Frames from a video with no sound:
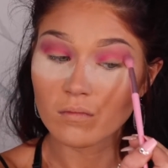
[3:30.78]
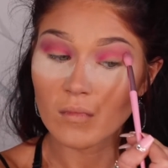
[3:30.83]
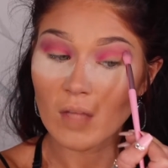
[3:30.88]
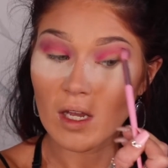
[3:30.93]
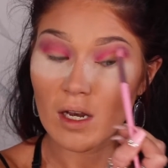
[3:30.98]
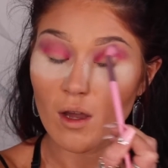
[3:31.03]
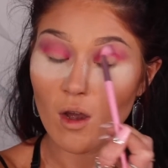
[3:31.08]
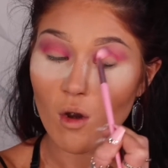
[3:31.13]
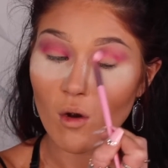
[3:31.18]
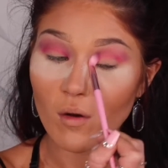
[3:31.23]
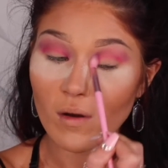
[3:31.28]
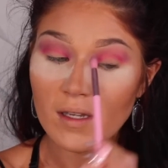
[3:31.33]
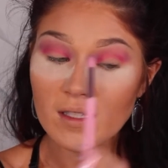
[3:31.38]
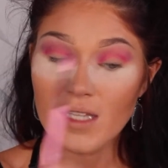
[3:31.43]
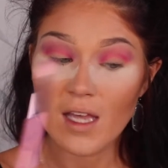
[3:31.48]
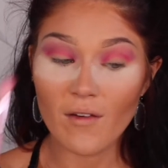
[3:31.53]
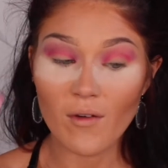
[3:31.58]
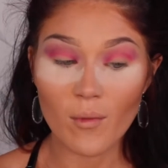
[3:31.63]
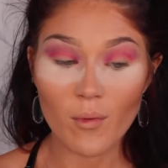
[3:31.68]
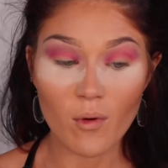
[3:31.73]
And I always
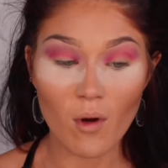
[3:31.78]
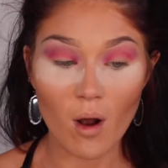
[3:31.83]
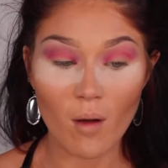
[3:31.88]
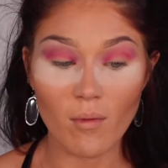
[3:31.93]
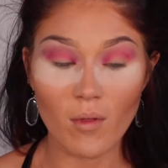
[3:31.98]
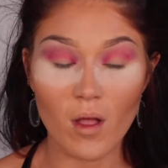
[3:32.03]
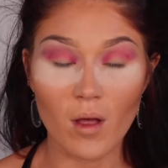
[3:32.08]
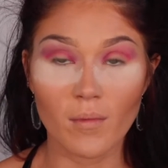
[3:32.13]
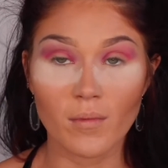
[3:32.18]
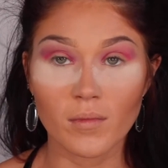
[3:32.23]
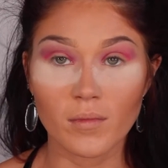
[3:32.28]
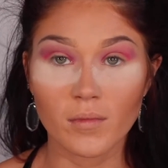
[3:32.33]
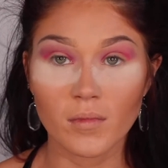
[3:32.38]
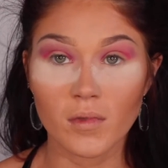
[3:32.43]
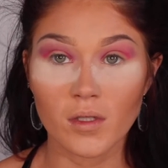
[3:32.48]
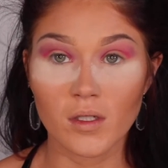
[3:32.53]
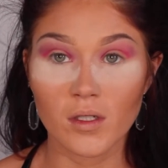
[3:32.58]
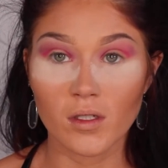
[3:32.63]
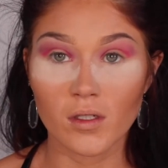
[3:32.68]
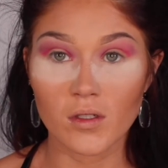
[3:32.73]
have a problem
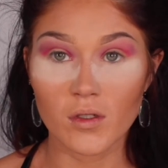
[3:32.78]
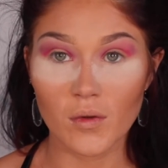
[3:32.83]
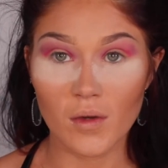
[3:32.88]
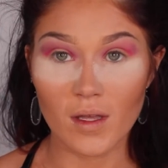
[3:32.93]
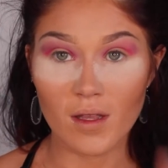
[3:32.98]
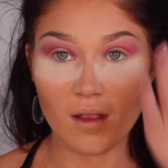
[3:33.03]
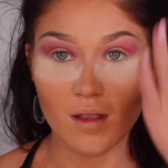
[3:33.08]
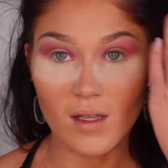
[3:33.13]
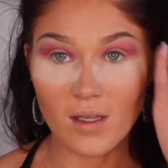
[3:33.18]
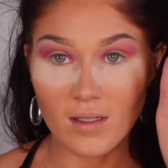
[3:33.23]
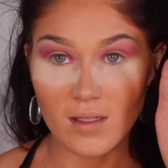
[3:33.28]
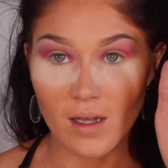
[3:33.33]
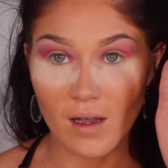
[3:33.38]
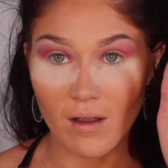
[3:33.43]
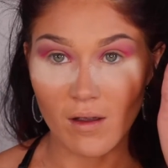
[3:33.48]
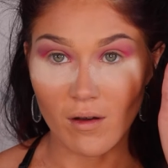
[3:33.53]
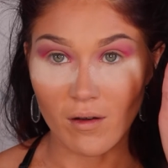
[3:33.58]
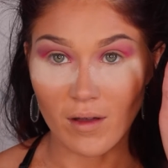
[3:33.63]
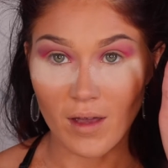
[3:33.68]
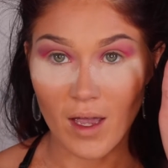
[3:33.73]
doing this eye
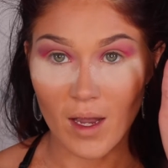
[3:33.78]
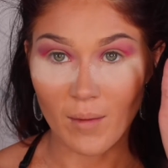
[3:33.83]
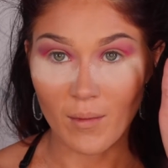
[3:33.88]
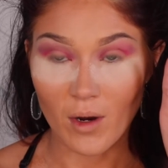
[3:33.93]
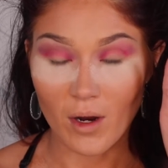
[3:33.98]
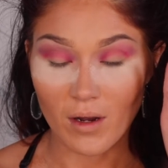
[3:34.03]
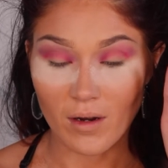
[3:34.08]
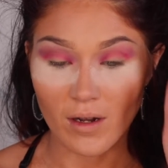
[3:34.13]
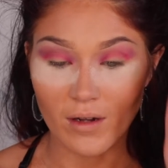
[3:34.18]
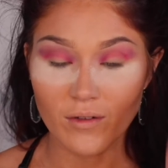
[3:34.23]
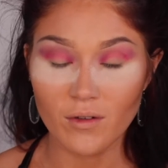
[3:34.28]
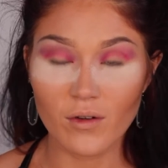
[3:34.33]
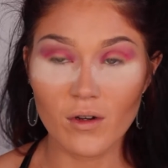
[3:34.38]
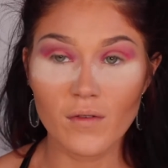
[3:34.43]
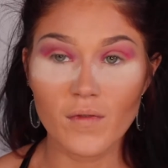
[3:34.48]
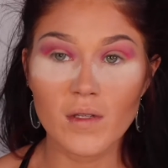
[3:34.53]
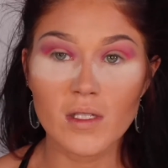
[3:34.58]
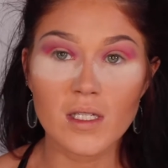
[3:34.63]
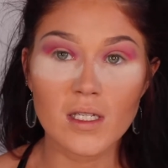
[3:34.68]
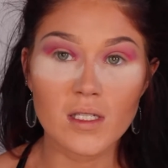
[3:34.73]
on camera. I don't know
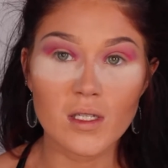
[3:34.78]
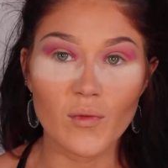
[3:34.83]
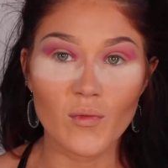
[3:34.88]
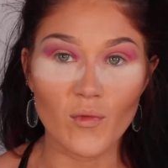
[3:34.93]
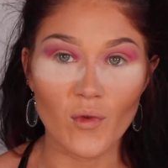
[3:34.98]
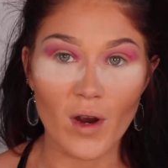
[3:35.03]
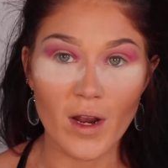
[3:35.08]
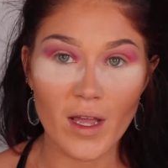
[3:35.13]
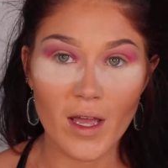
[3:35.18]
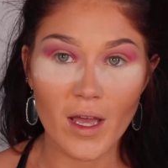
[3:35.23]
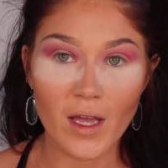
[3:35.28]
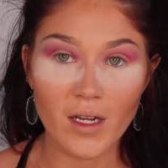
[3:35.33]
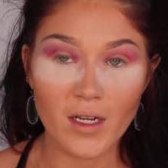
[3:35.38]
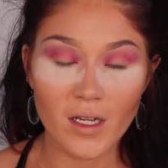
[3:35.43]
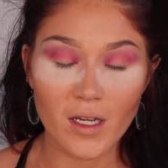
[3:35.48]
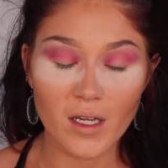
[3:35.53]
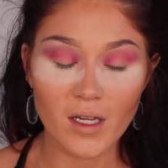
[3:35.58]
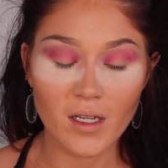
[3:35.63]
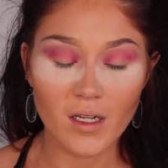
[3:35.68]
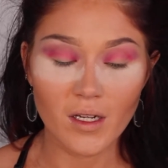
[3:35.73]
if it's because I'm
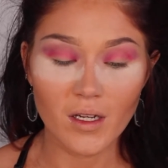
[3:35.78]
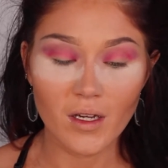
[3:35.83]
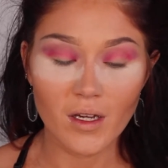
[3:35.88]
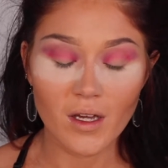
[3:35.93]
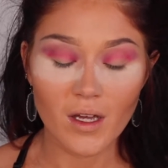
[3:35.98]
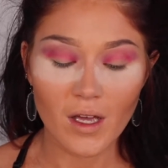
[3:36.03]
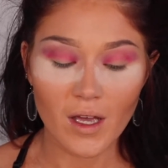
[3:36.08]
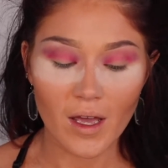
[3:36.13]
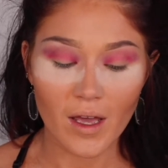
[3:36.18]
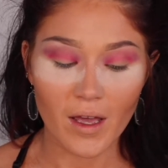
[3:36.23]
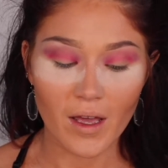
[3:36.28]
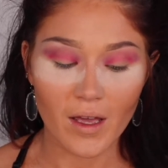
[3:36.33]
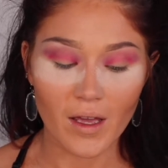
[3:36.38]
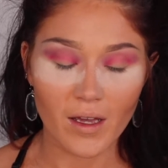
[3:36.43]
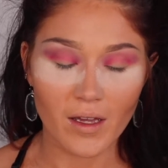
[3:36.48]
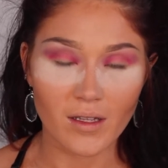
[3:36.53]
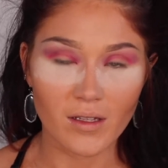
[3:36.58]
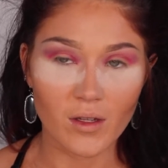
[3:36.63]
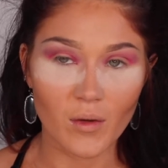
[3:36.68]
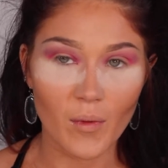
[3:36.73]
right-handed
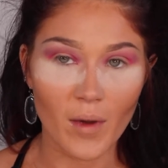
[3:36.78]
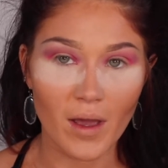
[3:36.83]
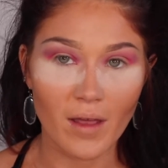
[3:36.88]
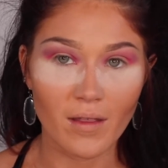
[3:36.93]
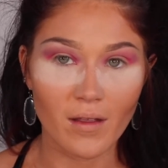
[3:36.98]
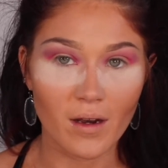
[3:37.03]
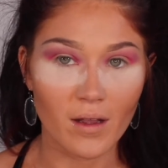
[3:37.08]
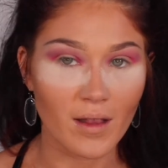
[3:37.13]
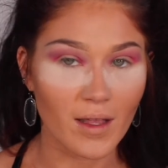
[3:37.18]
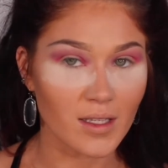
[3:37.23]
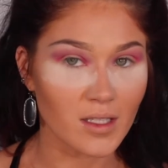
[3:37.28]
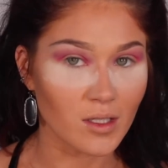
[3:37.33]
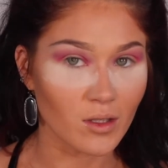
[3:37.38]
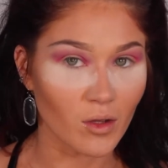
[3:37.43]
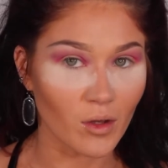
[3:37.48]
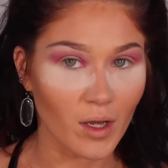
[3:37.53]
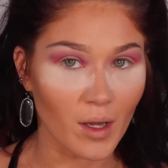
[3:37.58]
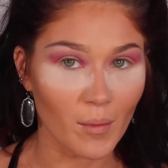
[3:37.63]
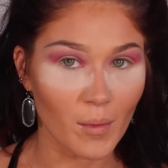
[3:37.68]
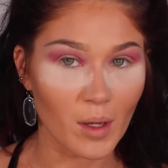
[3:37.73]
and the way that I like to
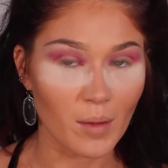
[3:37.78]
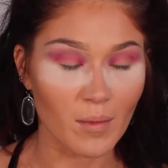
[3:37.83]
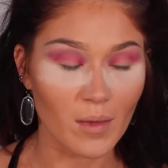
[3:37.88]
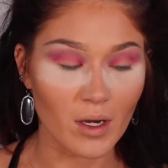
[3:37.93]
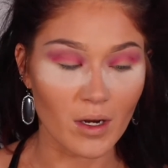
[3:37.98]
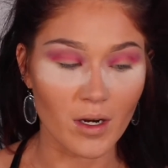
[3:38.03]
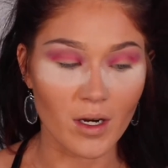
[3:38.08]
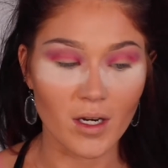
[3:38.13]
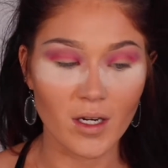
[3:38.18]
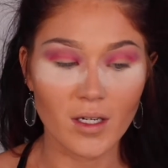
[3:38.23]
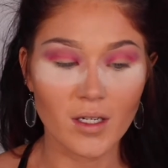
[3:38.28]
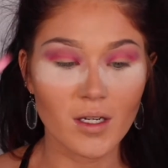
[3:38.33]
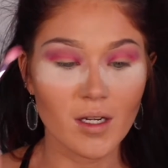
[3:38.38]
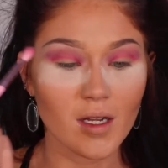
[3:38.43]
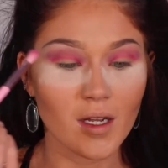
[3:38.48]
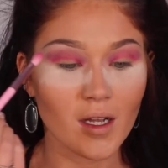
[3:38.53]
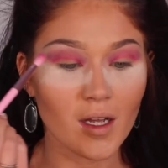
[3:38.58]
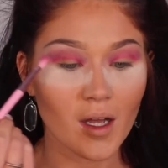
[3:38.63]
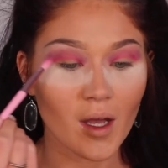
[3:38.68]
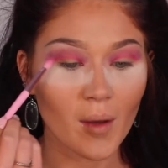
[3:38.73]
look at my mirror,
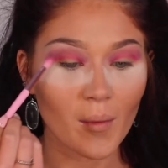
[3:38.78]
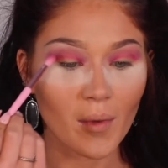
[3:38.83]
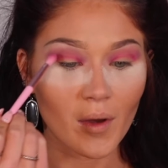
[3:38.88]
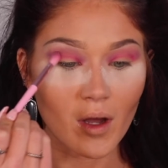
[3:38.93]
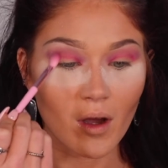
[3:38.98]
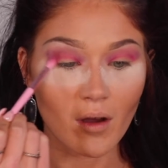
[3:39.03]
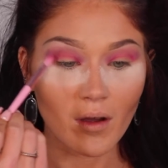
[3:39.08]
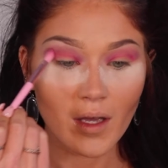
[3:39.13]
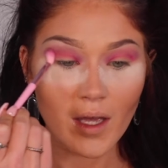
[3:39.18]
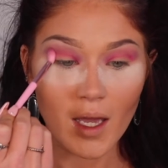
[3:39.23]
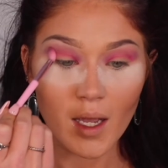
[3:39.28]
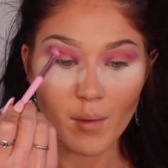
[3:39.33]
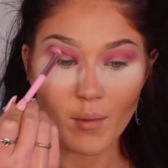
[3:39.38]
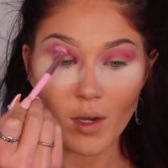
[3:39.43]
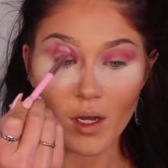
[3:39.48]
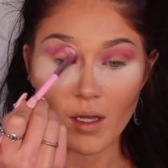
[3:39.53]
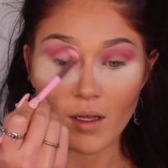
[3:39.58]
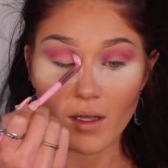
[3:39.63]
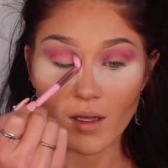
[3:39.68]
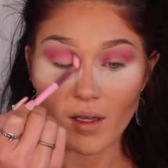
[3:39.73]
but on
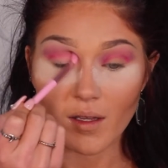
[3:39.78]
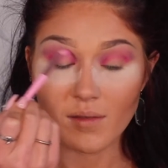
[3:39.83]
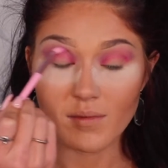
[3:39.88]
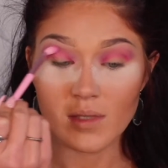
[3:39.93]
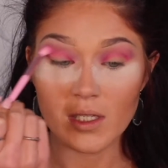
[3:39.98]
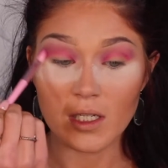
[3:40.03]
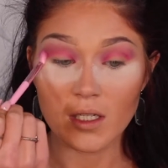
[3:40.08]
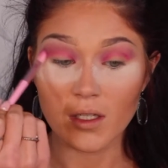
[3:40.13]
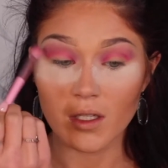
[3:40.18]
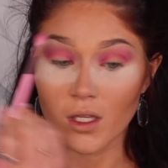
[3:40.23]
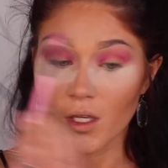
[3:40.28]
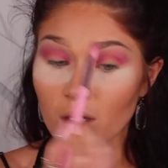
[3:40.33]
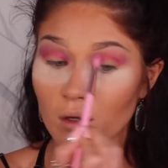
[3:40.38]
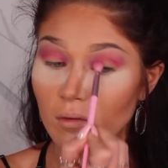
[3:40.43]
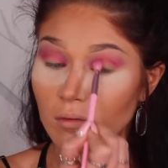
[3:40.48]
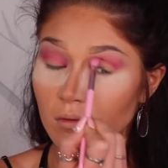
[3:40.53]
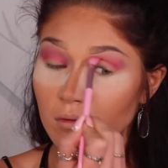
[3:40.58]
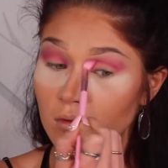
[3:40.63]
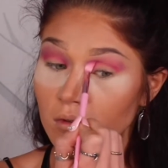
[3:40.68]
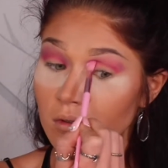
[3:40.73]
camera, I'm telling
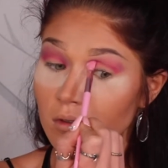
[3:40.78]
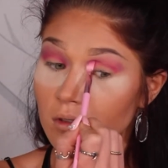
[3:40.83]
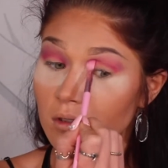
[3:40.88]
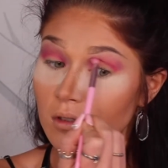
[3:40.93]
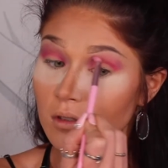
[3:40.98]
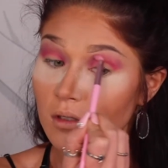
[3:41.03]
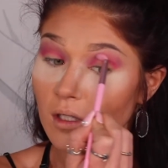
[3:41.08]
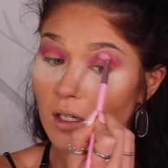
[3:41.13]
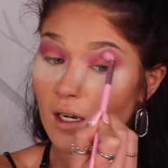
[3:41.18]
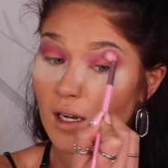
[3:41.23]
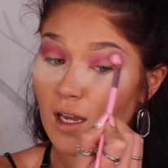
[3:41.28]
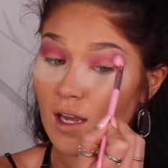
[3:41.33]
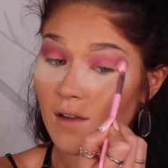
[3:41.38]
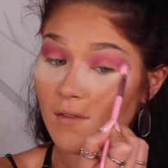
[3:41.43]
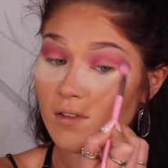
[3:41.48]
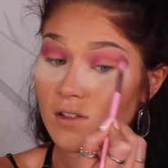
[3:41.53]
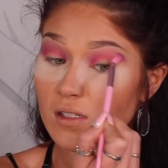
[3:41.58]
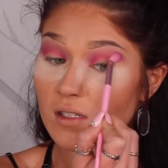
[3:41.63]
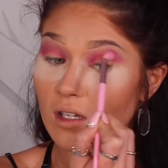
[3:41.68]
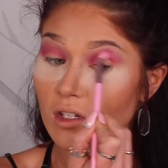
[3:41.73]
you, I
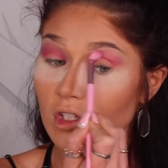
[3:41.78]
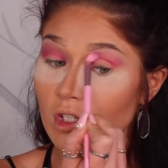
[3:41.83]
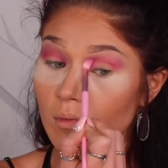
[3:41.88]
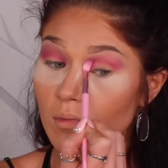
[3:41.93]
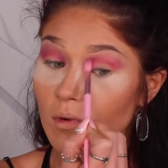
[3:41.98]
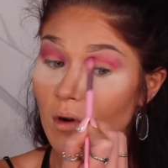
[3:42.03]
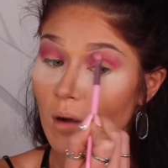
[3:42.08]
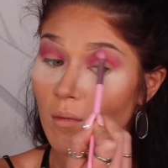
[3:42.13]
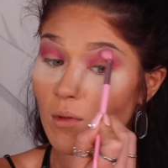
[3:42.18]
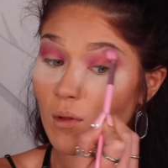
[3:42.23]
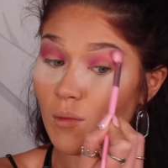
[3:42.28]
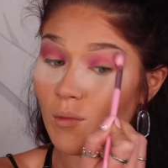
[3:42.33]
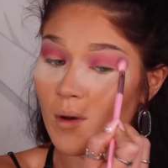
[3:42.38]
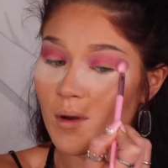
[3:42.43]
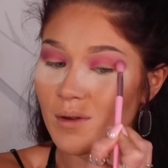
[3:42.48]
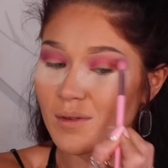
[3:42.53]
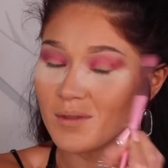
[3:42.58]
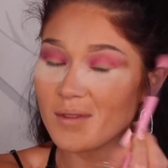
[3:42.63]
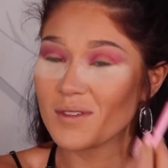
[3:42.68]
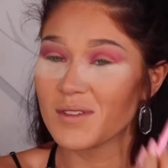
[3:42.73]
have such a problem
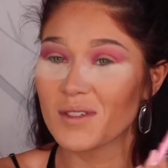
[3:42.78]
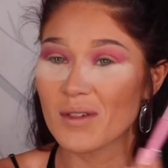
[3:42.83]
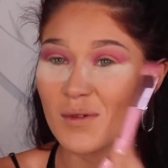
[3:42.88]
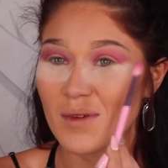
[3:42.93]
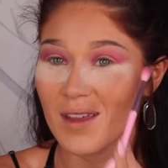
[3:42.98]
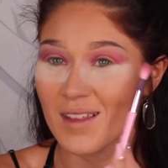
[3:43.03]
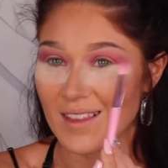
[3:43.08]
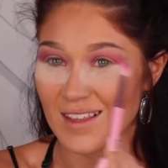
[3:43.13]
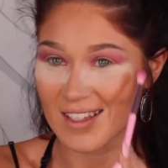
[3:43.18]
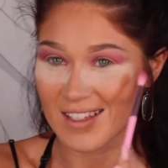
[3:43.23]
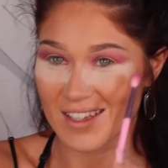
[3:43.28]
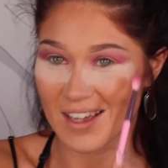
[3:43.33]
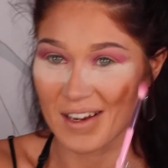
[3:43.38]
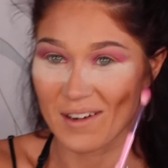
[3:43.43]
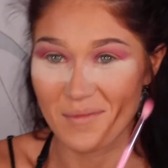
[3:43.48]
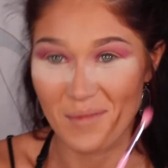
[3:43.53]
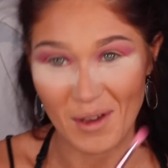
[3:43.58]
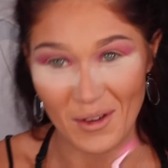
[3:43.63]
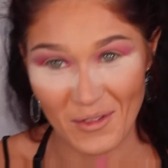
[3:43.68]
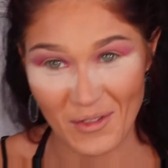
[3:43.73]
doing this side
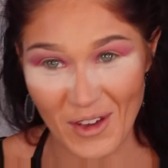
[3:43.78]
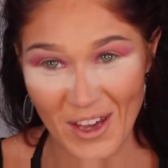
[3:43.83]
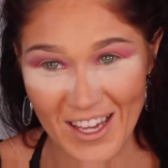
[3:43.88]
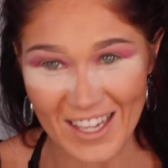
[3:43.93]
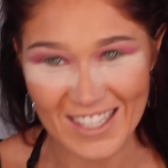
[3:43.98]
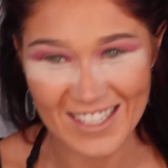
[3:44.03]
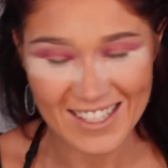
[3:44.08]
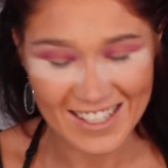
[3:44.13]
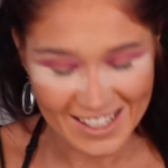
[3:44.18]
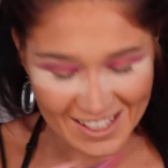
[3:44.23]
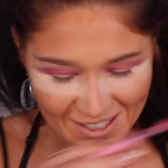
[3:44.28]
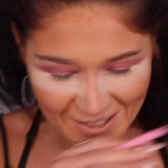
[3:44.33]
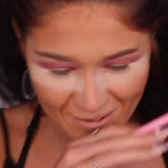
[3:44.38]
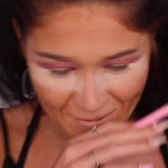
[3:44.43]
of my face.